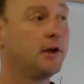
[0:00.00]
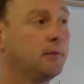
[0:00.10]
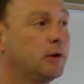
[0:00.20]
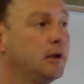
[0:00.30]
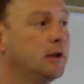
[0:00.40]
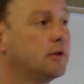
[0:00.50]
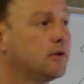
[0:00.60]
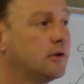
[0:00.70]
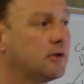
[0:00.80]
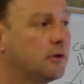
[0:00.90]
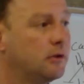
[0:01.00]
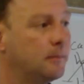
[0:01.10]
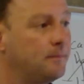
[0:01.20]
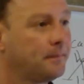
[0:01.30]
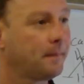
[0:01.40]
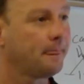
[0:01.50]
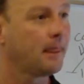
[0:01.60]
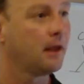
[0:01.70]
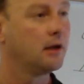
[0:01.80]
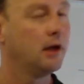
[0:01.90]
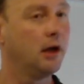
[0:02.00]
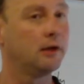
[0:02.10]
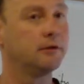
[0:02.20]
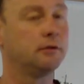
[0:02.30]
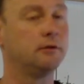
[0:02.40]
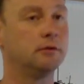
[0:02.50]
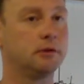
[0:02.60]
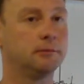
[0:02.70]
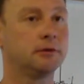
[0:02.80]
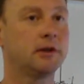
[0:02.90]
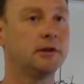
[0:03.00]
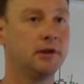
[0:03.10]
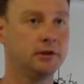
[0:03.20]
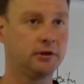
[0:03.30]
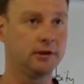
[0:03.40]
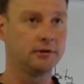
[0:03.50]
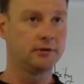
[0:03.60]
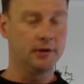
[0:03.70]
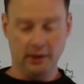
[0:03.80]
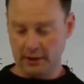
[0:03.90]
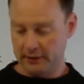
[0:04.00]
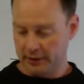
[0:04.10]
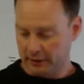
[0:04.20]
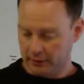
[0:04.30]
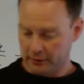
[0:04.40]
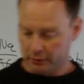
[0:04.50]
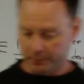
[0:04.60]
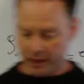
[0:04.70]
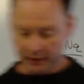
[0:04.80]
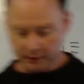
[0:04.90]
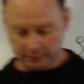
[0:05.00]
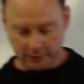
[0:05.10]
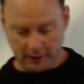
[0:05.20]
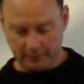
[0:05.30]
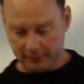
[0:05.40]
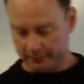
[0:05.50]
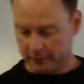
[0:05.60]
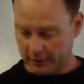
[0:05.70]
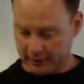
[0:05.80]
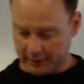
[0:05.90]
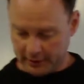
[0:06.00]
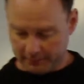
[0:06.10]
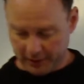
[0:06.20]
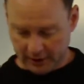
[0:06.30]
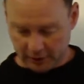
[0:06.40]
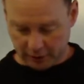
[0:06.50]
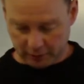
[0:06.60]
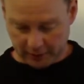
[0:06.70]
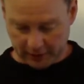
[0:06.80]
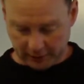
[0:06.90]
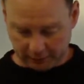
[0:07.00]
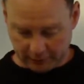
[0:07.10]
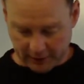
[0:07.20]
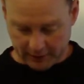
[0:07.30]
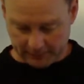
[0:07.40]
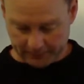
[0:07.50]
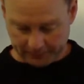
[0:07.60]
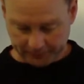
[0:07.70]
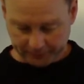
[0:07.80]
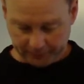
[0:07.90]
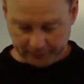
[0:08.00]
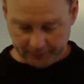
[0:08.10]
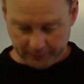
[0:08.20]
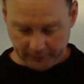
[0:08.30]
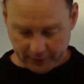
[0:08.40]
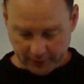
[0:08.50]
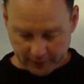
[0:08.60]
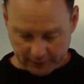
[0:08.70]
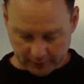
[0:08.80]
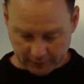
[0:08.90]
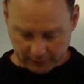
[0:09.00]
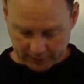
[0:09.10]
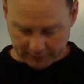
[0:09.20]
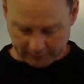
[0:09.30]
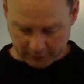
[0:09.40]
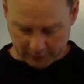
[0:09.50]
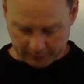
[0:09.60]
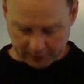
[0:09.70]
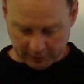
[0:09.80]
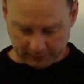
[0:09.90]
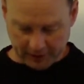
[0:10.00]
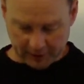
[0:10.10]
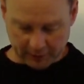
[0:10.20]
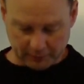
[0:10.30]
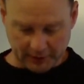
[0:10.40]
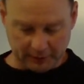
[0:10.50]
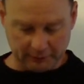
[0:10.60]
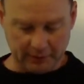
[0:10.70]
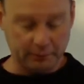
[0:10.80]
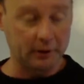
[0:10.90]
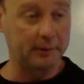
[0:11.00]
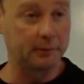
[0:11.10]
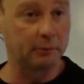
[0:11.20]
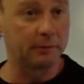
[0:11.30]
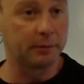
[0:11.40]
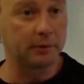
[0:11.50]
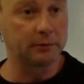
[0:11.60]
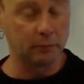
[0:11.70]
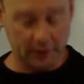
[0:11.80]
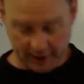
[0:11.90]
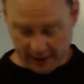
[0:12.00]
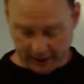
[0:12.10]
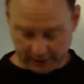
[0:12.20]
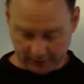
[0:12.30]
But here's the scoop. Under normal conditions, and I'd like you to go back to problem on page 23. So do this for homework on page 23, problem 1.18.